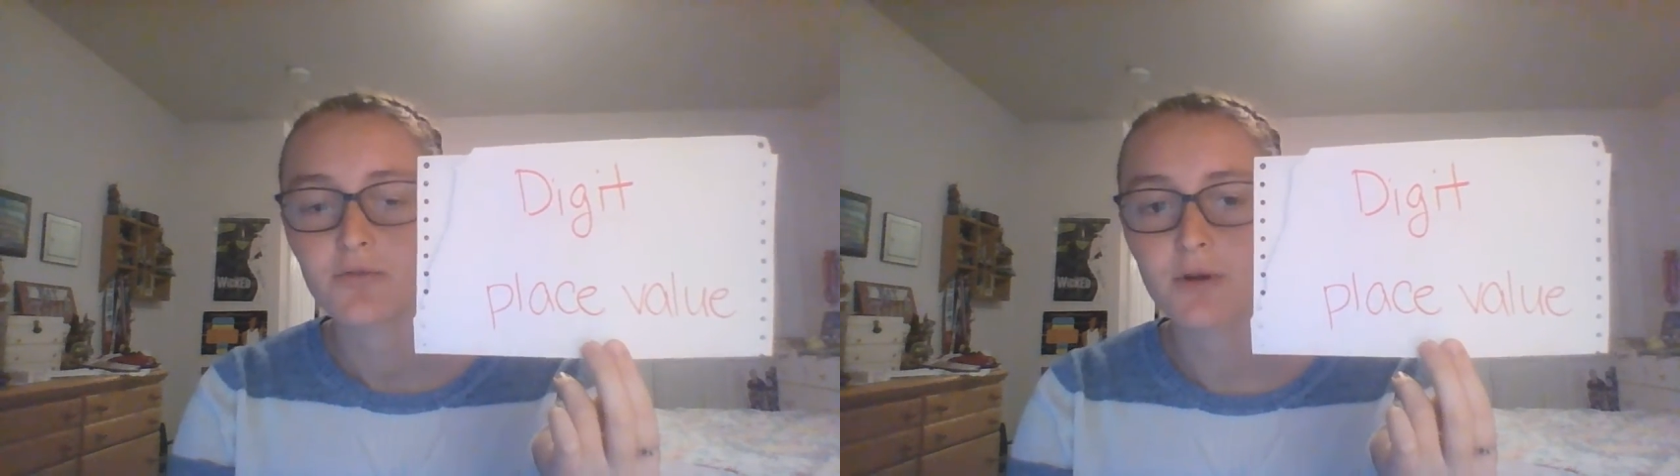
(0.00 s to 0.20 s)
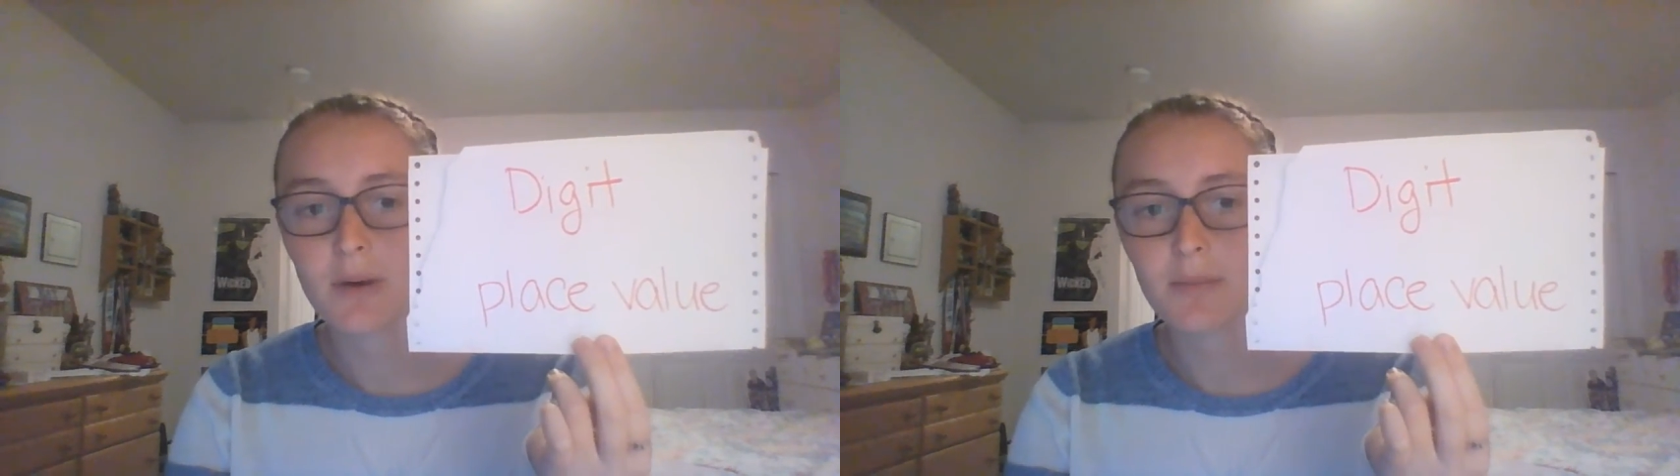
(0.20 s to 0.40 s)

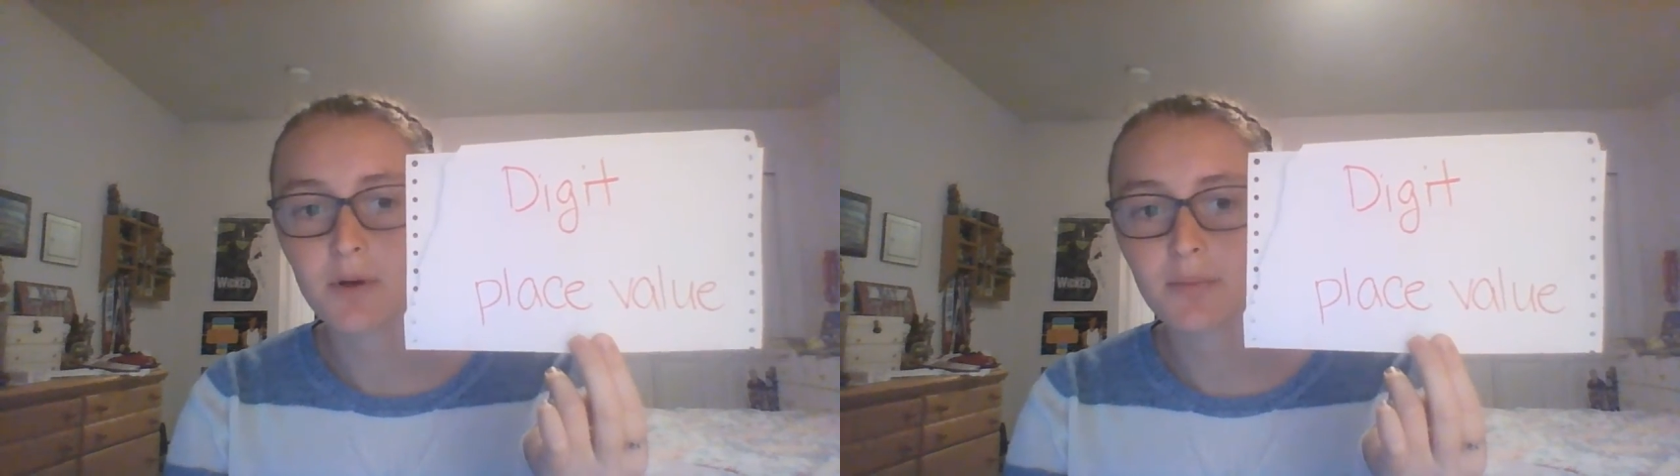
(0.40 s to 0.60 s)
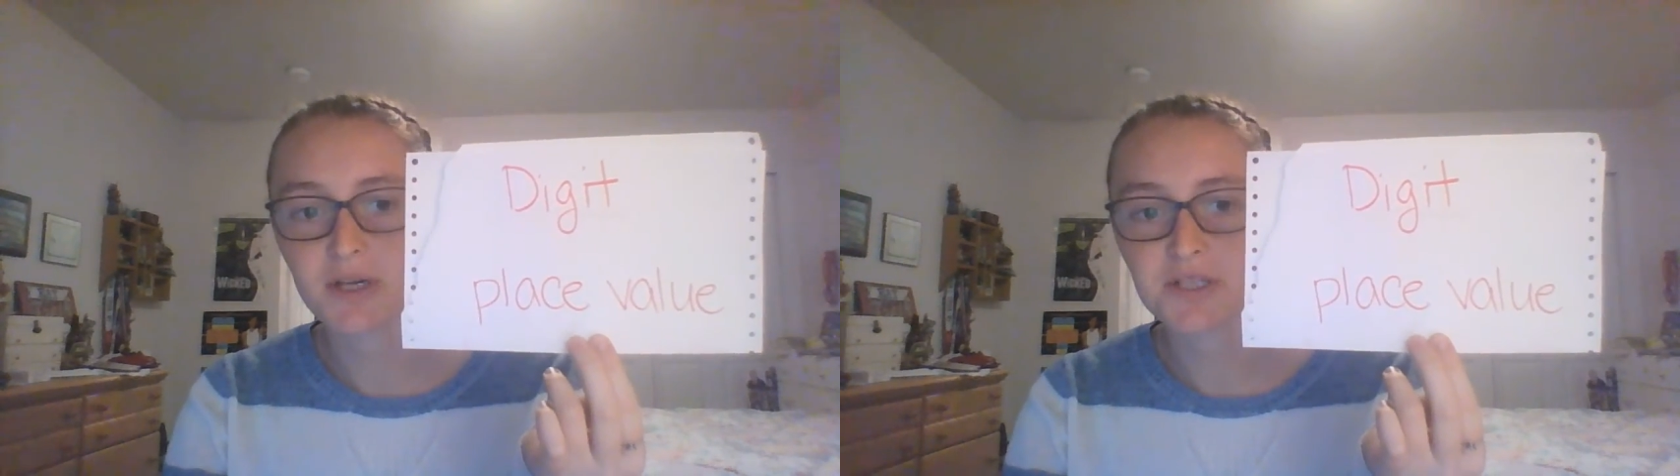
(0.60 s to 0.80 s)

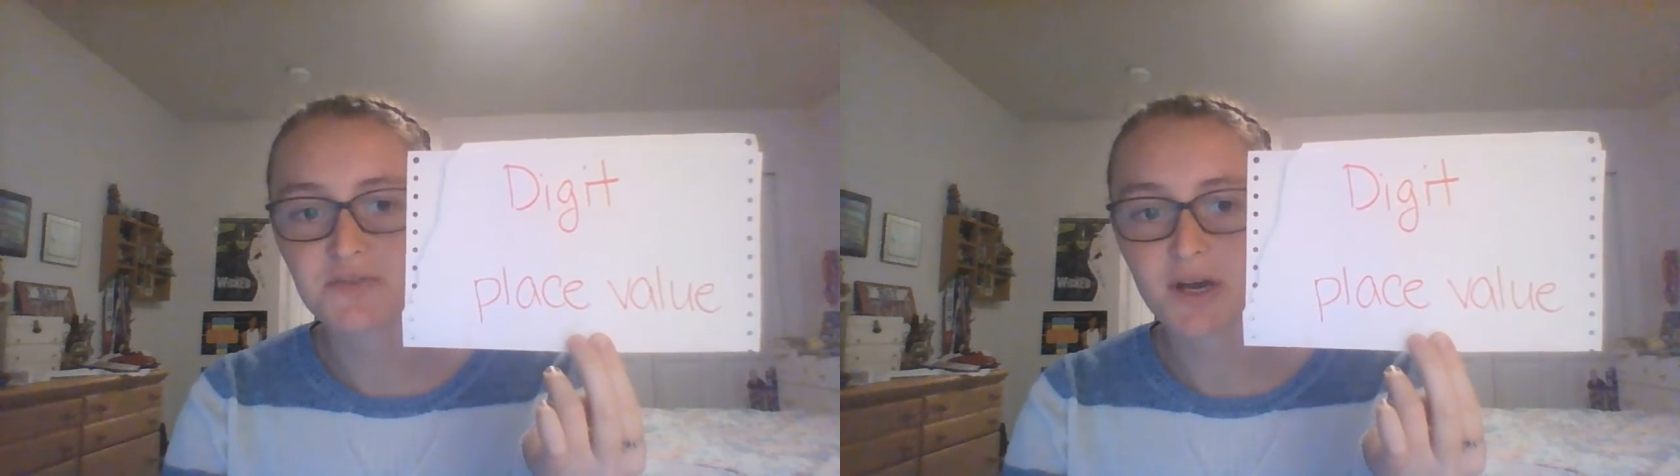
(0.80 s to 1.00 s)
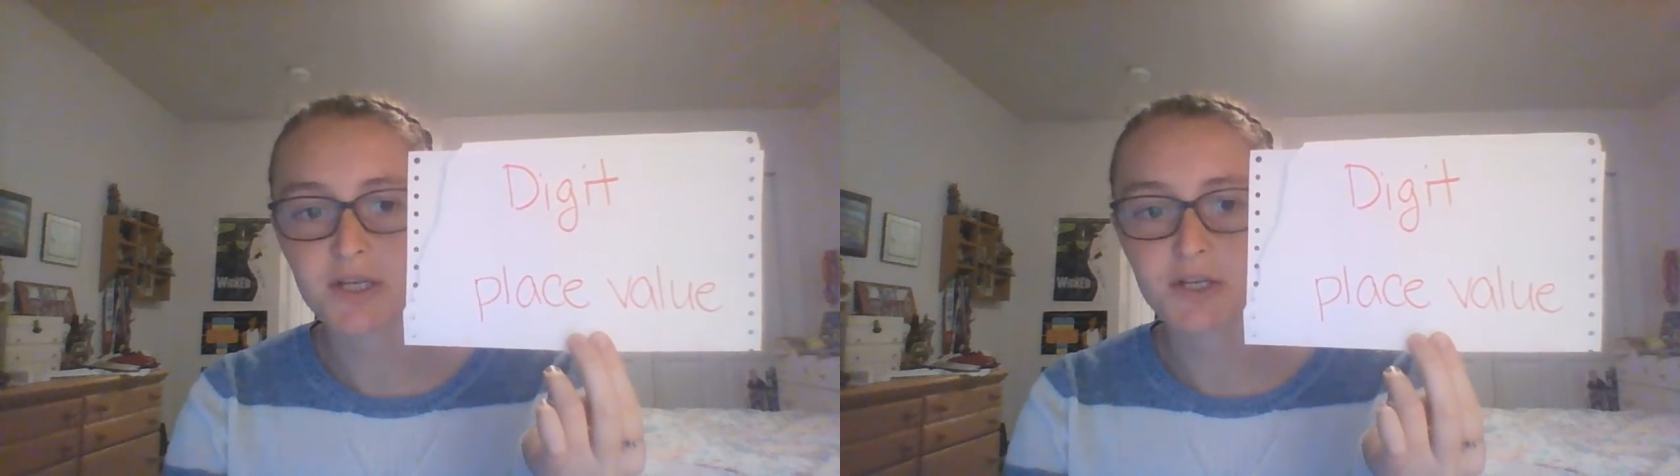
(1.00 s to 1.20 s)
Remember, place
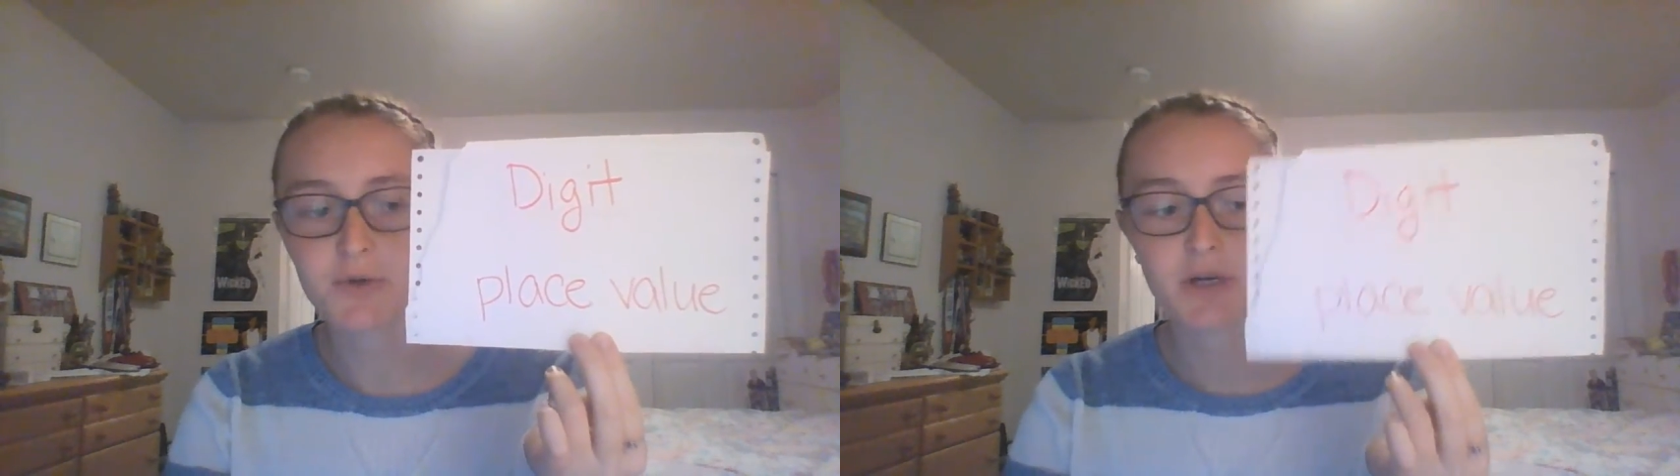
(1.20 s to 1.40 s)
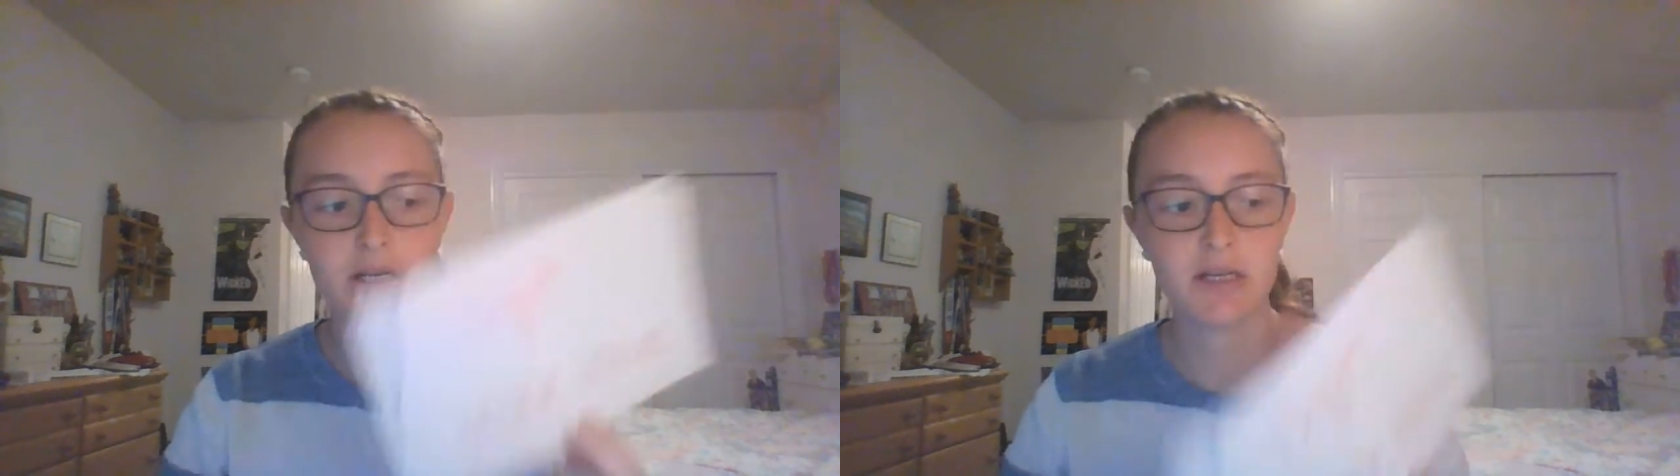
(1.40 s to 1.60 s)

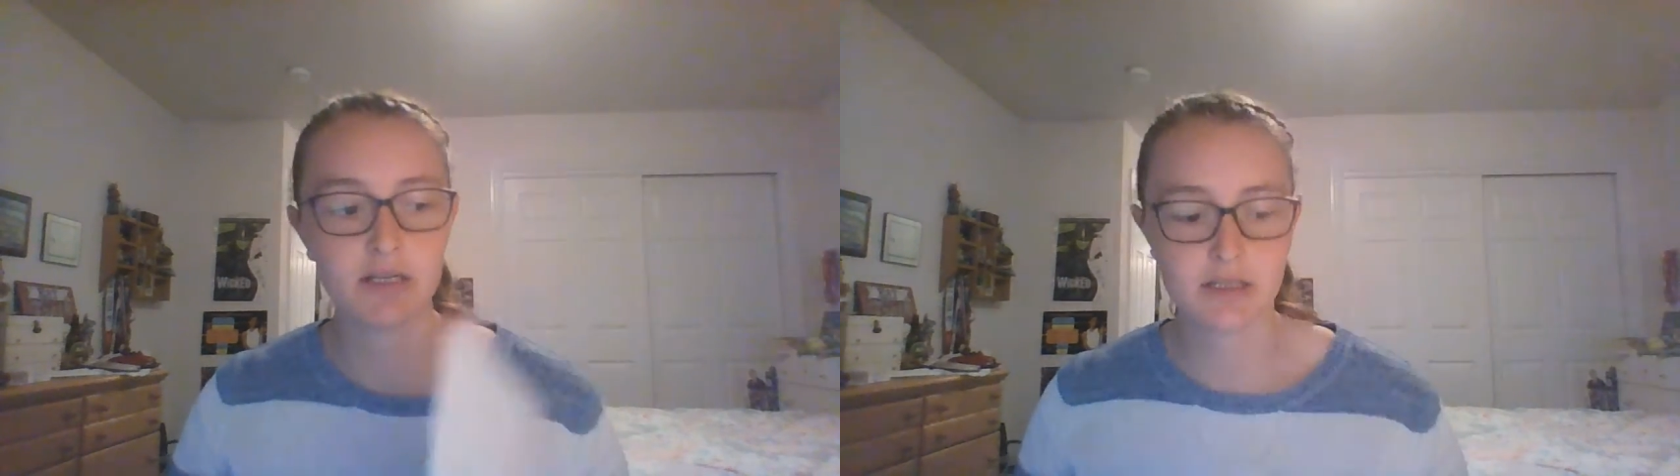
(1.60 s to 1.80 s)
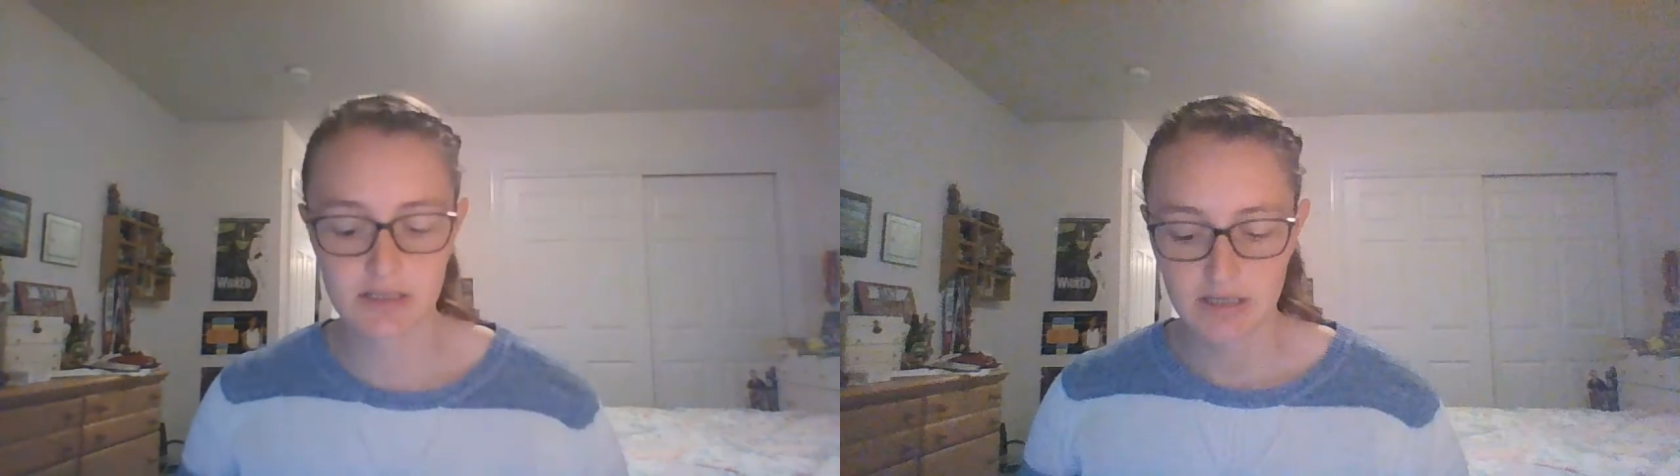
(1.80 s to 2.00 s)
value
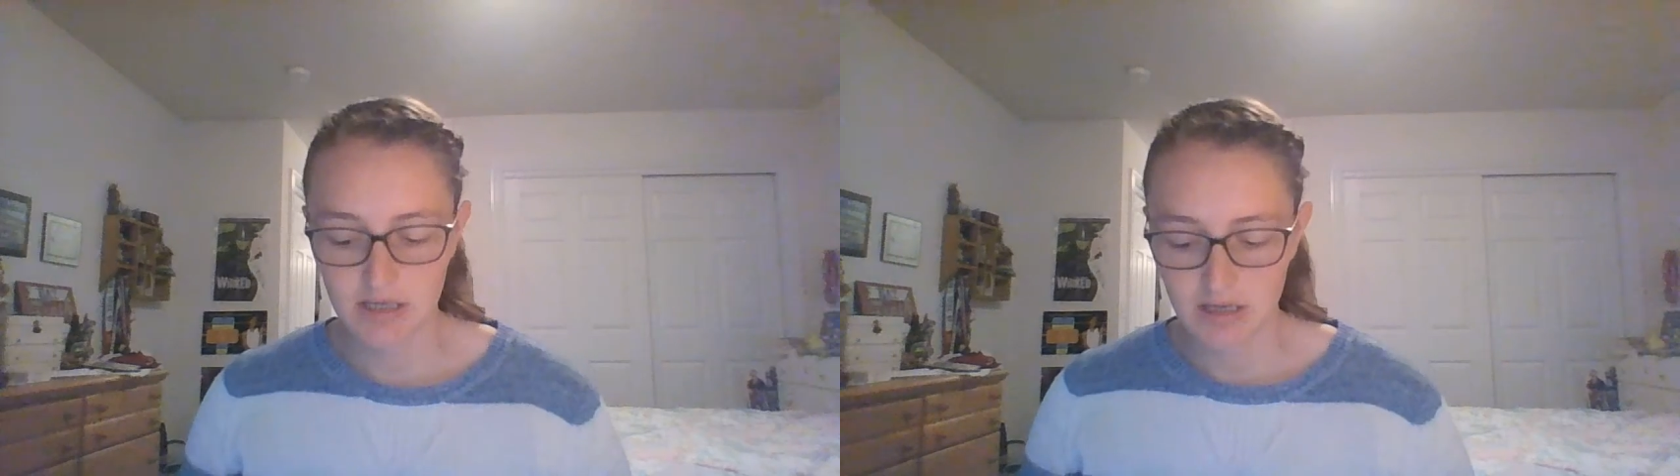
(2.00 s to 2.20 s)
is